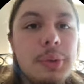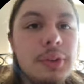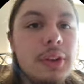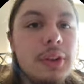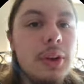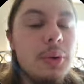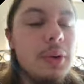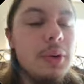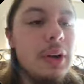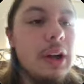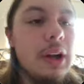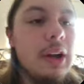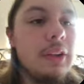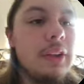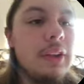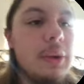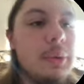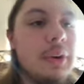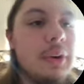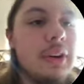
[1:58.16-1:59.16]
was going
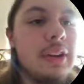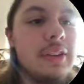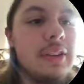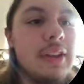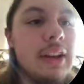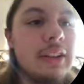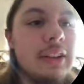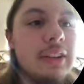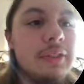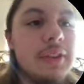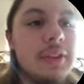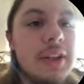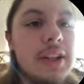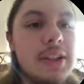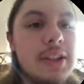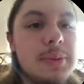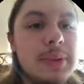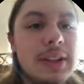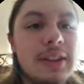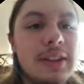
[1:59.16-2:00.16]
on. They weren't exactly
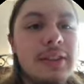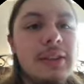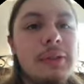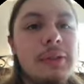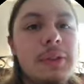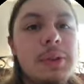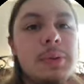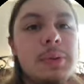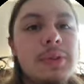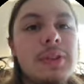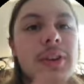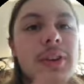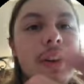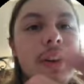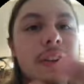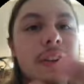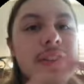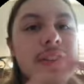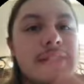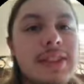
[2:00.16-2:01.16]
finished because if you
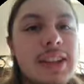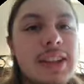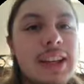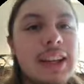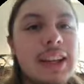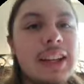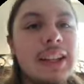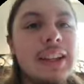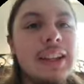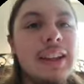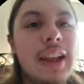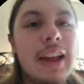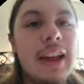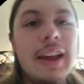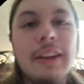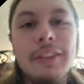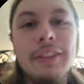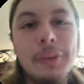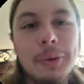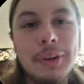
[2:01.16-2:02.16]
saw the scene that
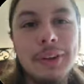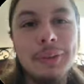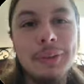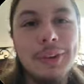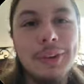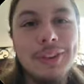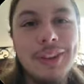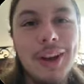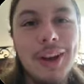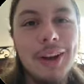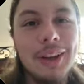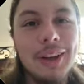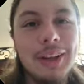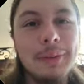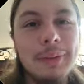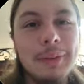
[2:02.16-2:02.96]
everyone was talking